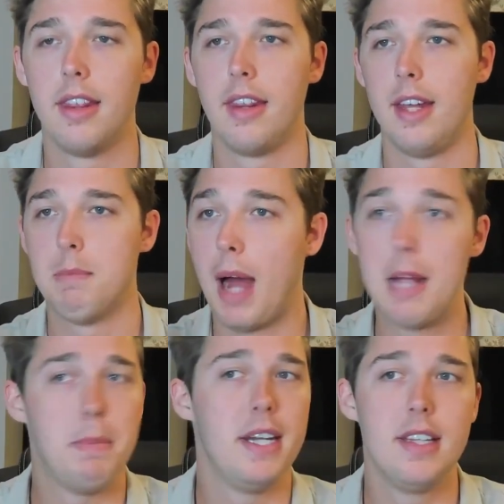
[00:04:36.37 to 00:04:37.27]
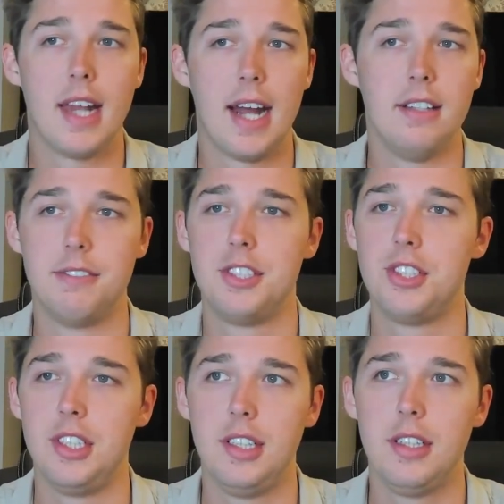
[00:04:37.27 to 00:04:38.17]
in my opinion, that I have
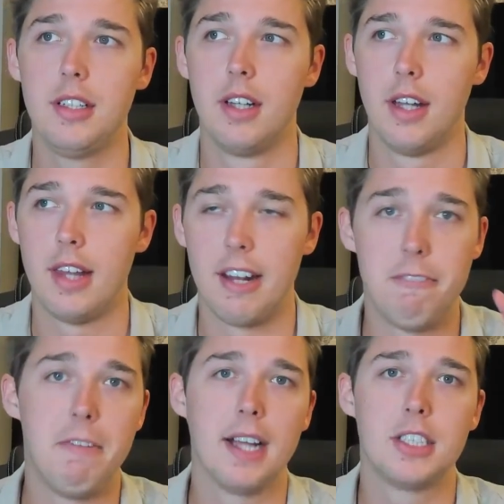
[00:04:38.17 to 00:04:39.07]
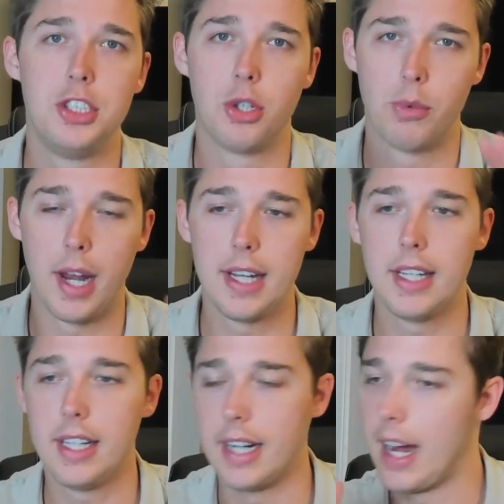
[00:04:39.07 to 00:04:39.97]
seen that affects your
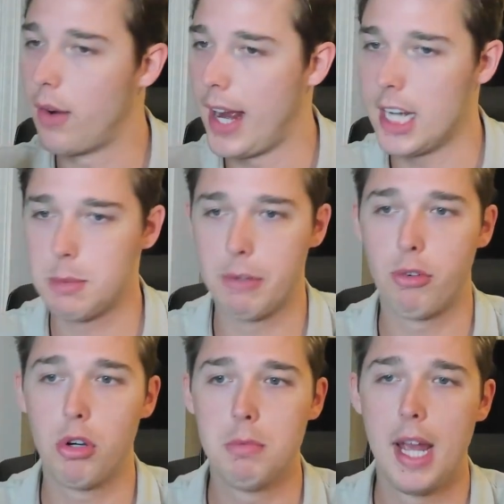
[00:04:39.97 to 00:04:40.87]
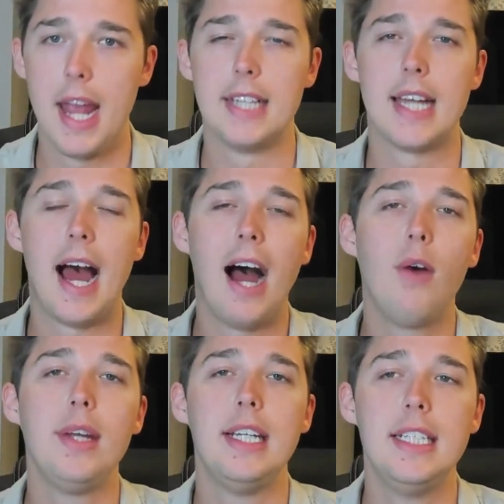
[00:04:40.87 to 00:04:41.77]
ranking and how ads perform is
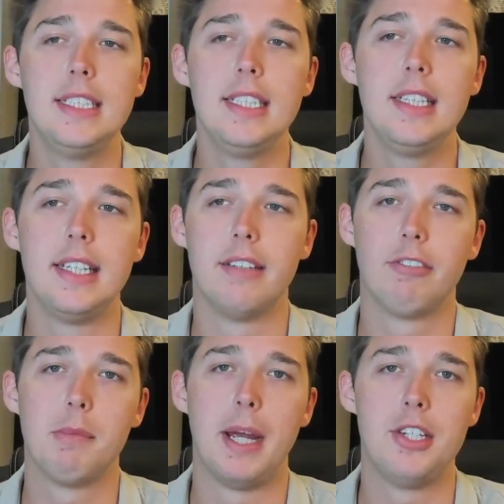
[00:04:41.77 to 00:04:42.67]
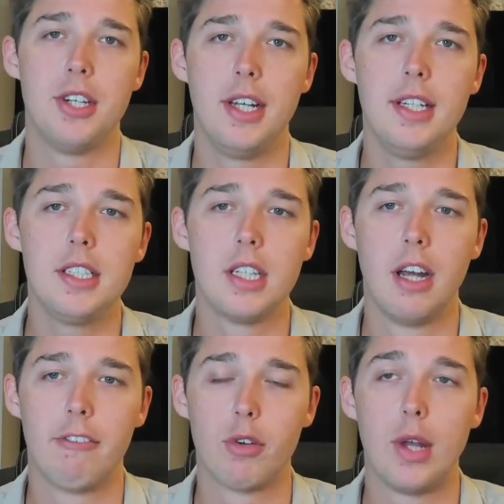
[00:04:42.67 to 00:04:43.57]
how easy the information is
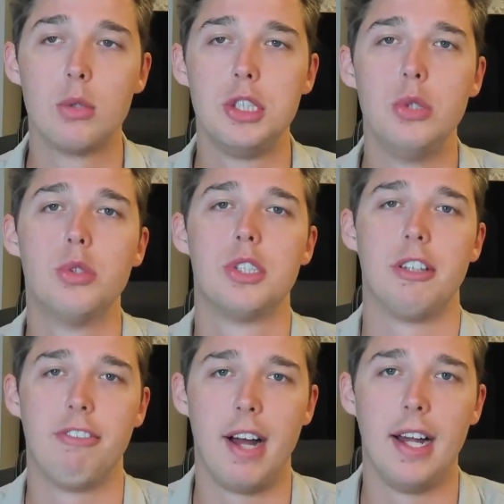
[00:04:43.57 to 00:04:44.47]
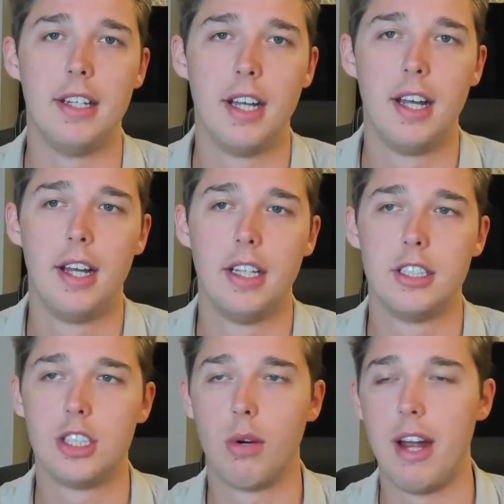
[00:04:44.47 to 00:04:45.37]
for those users to find.
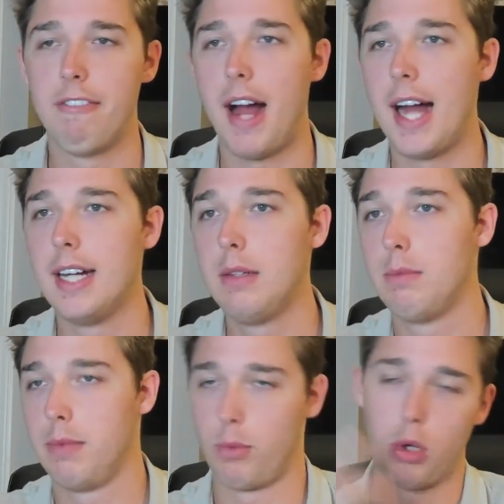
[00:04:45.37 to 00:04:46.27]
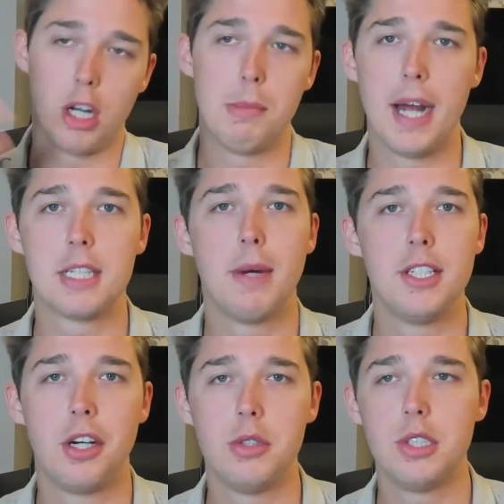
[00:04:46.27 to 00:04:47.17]
So if I will go back to my
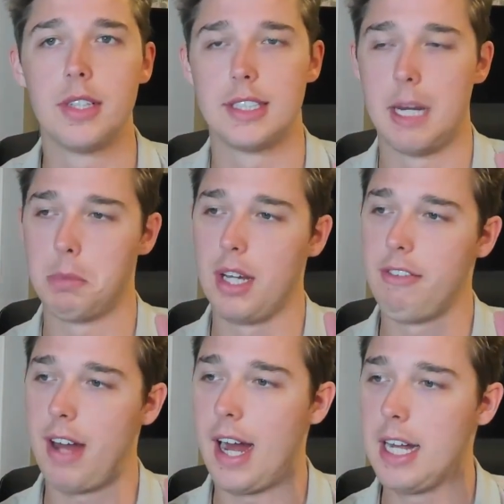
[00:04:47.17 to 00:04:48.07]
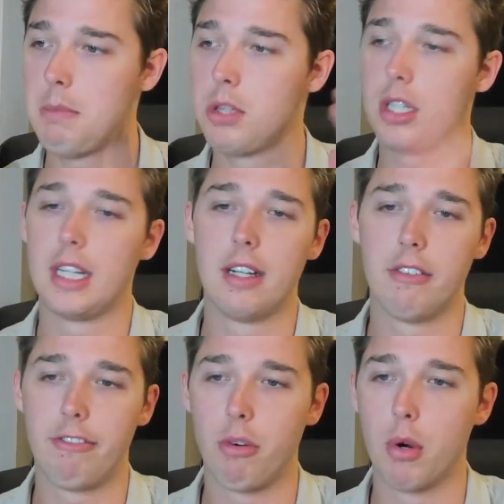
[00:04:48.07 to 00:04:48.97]
toaster example, if I'm looking
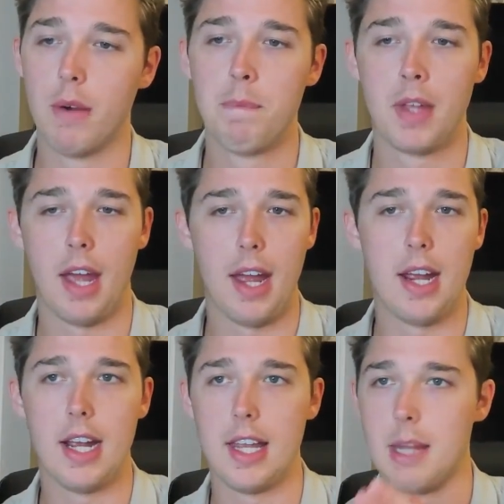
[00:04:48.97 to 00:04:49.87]
for a